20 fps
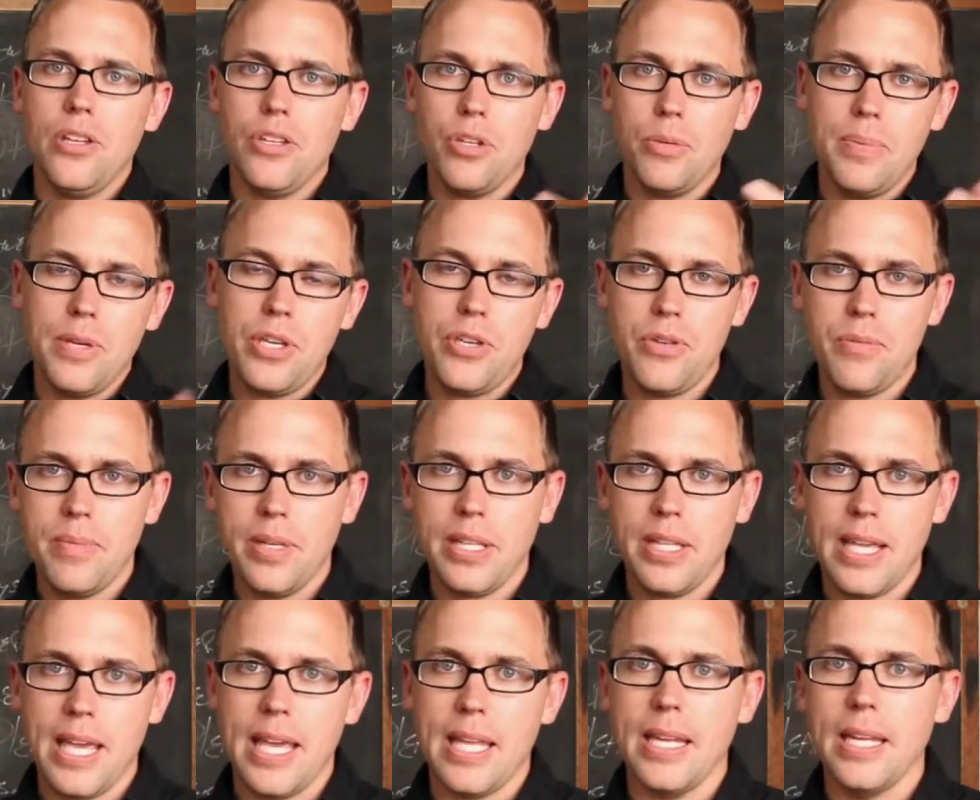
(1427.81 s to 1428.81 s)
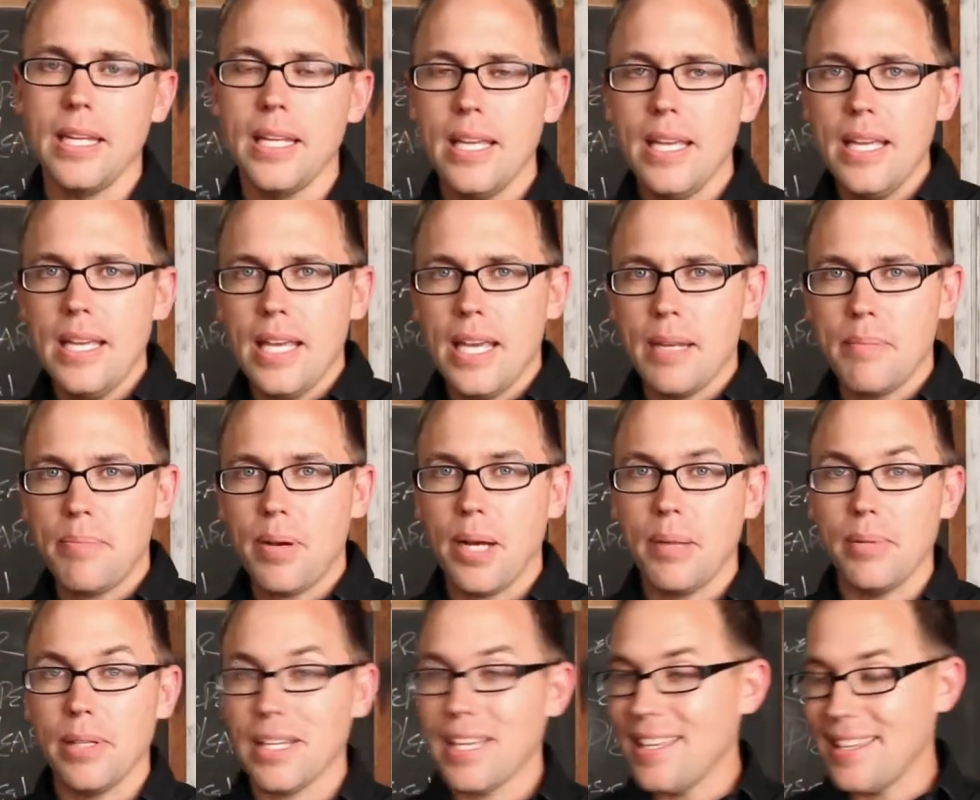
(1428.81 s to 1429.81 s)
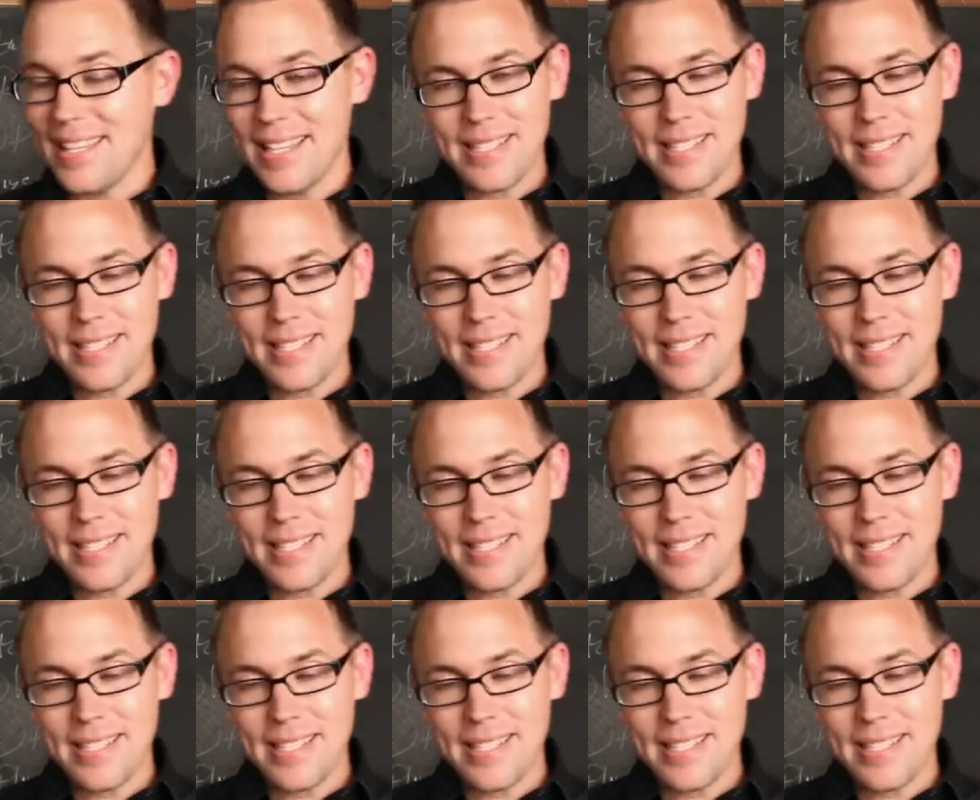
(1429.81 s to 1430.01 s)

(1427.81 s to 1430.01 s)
you'll be humiliated in public.